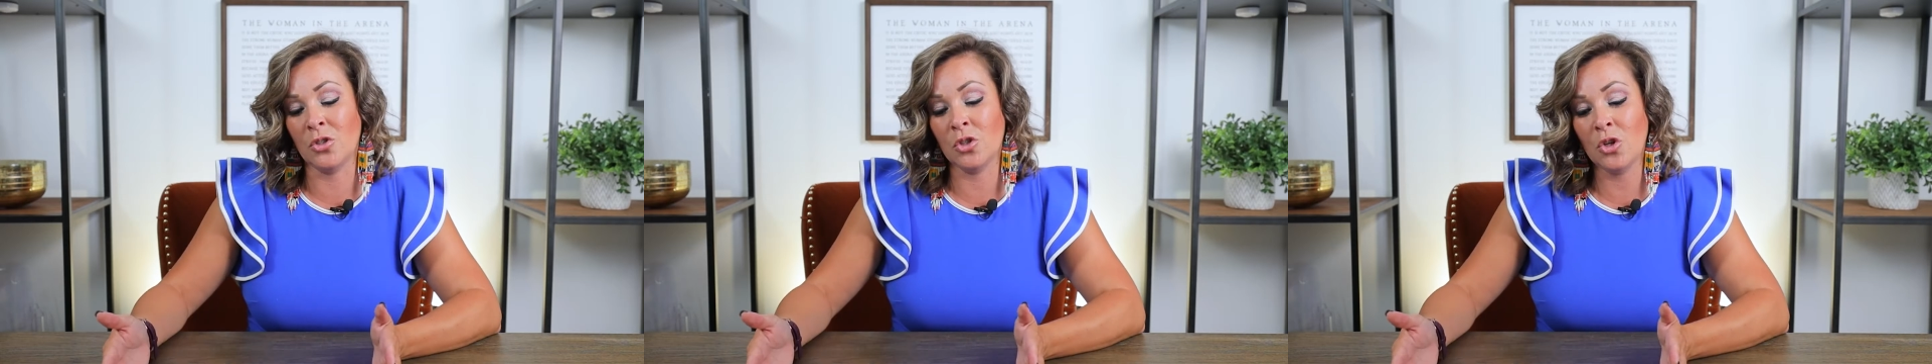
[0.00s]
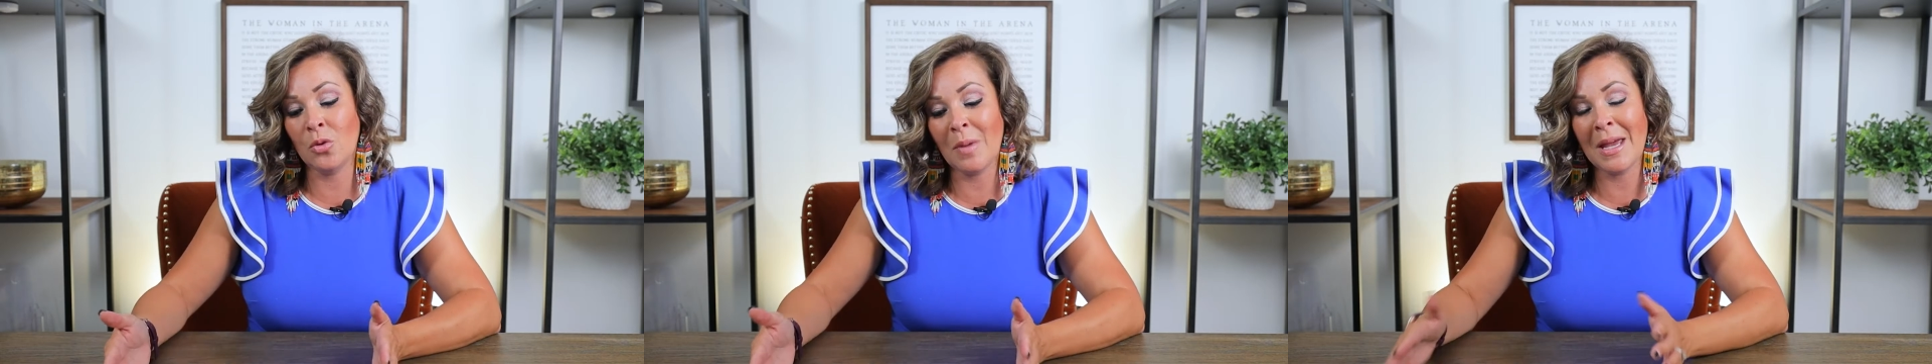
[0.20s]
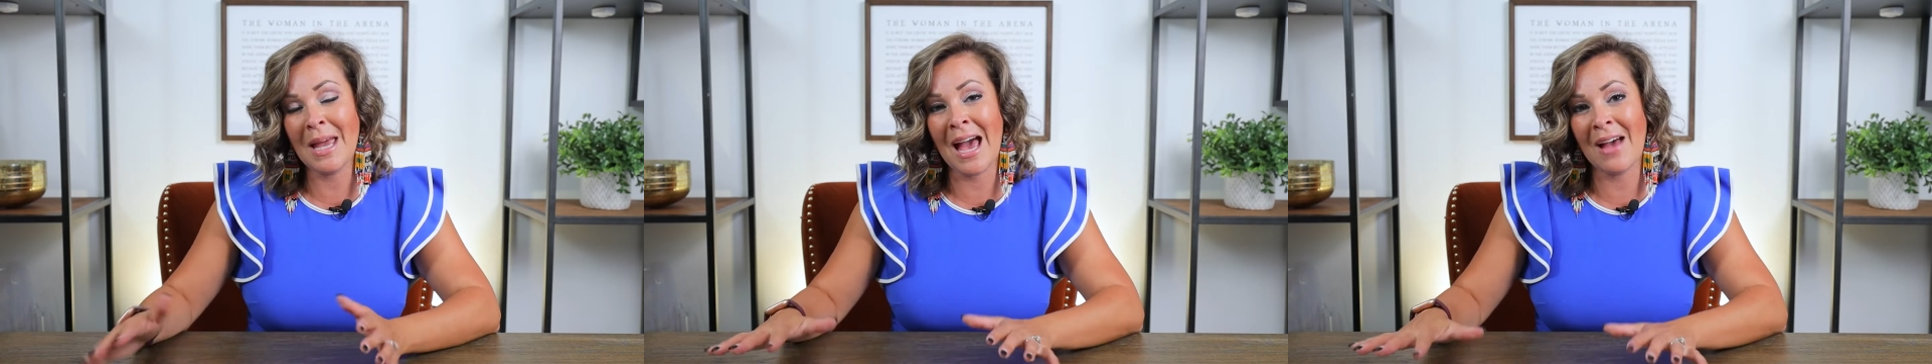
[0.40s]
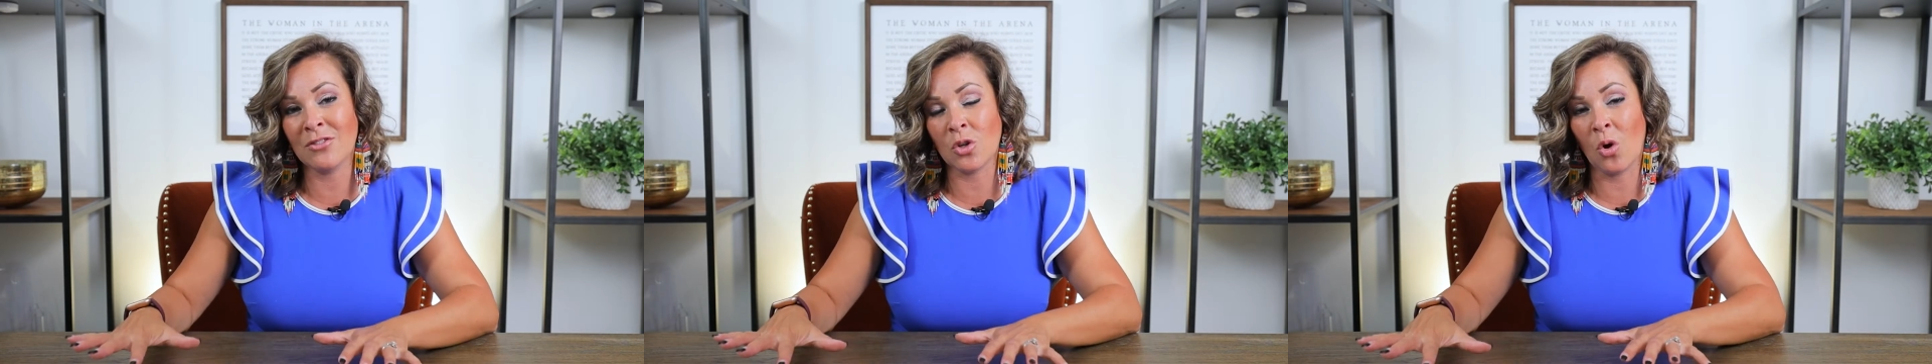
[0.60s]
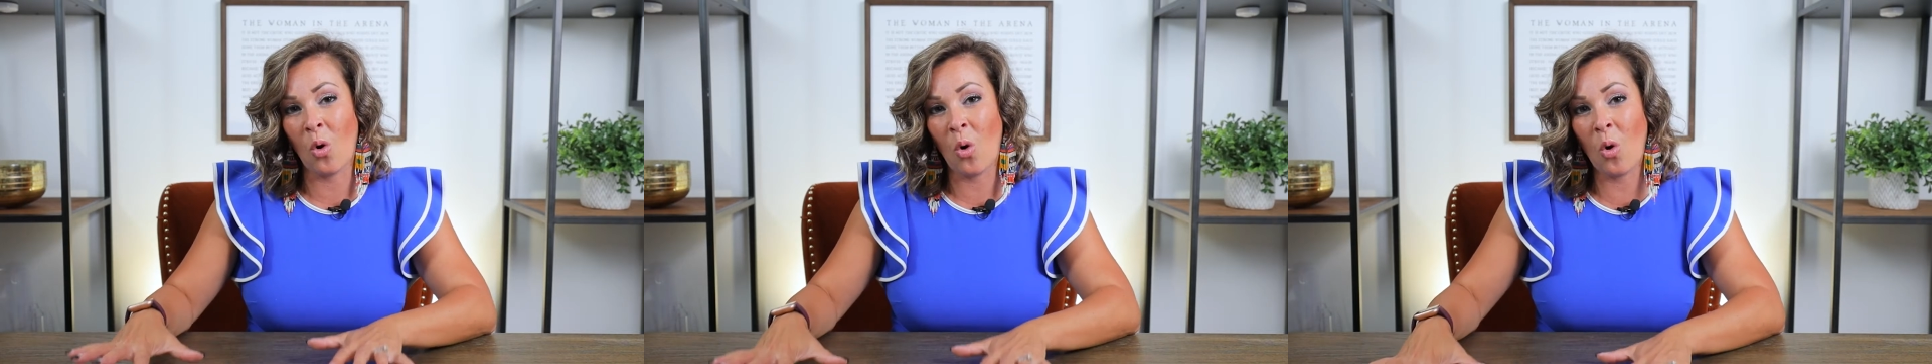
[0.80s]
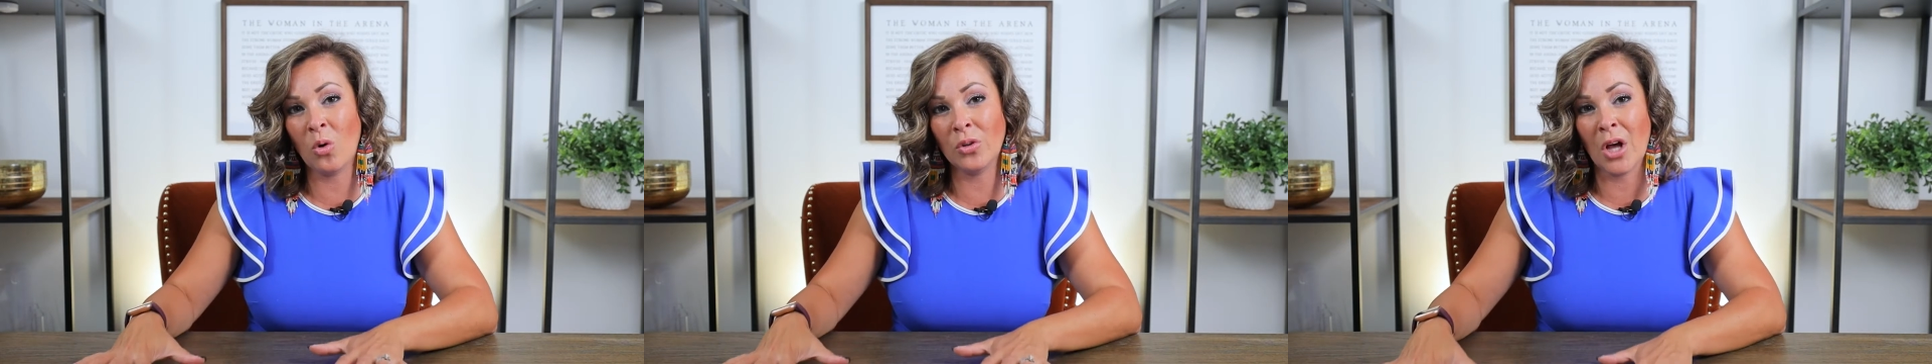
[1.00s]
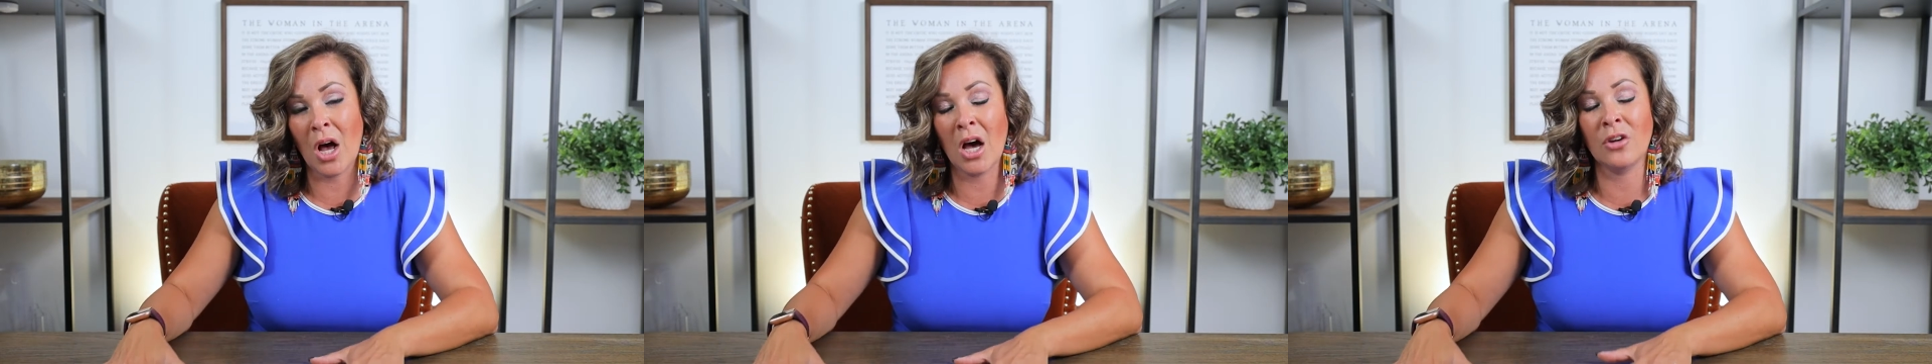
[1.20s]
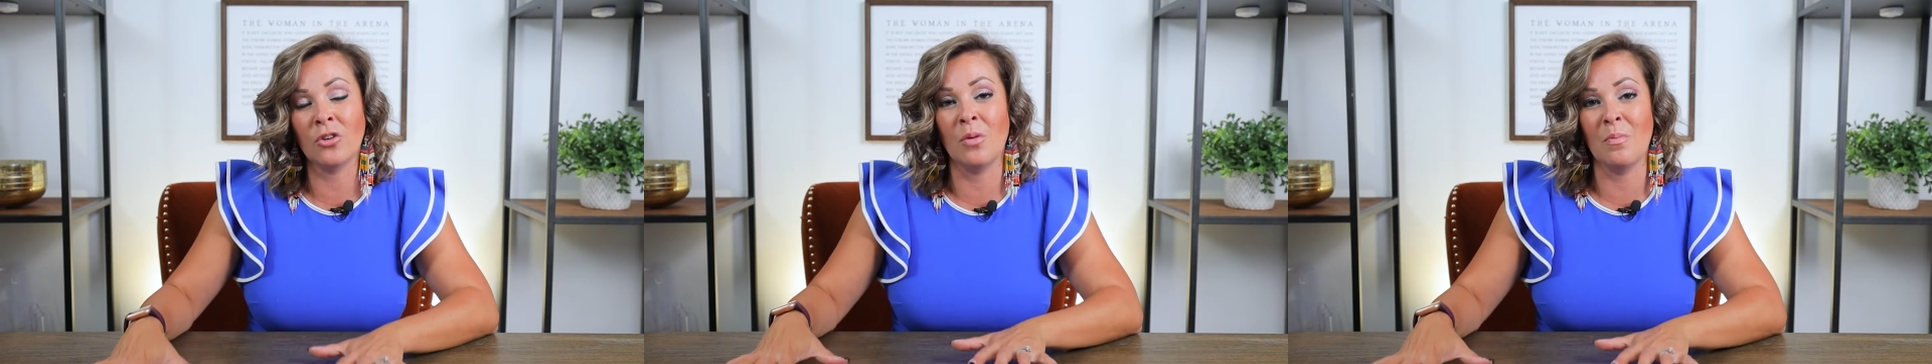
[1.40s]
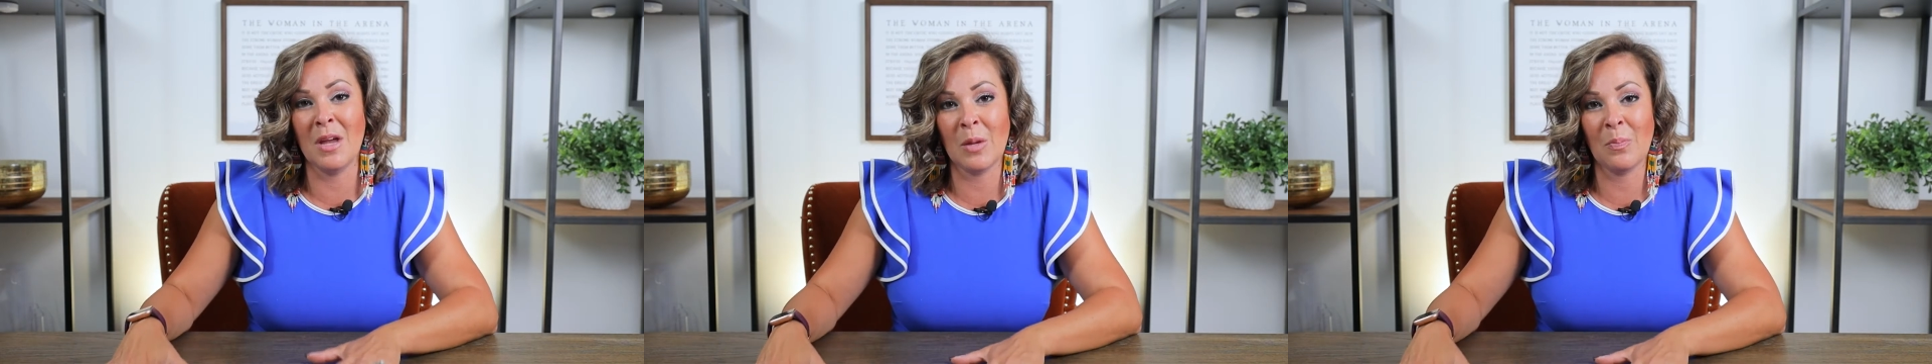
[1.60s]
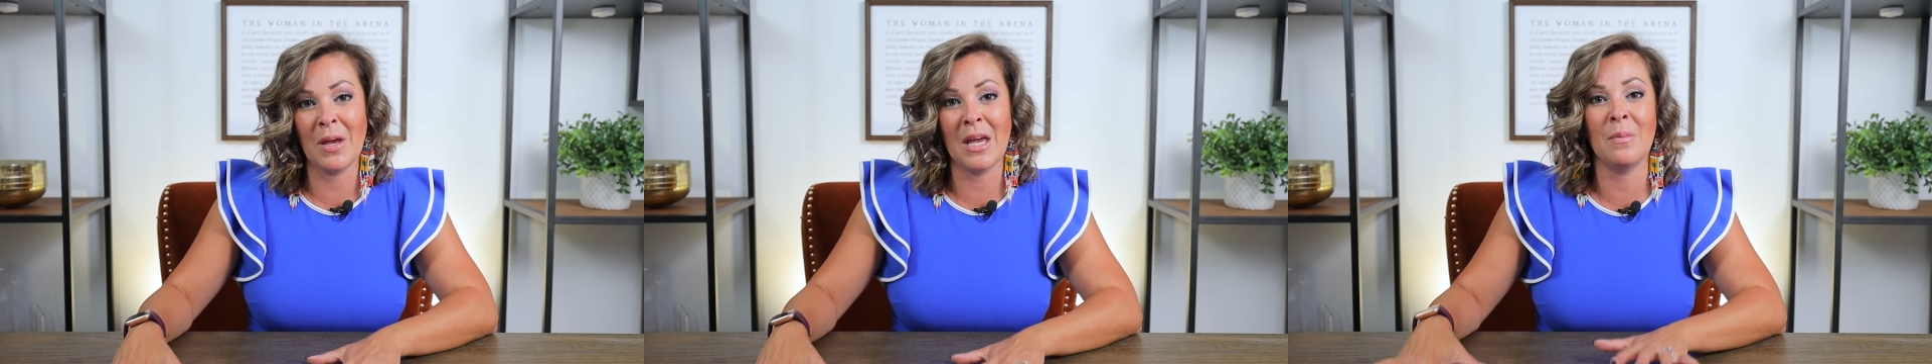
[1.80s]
So you may have to hold on or make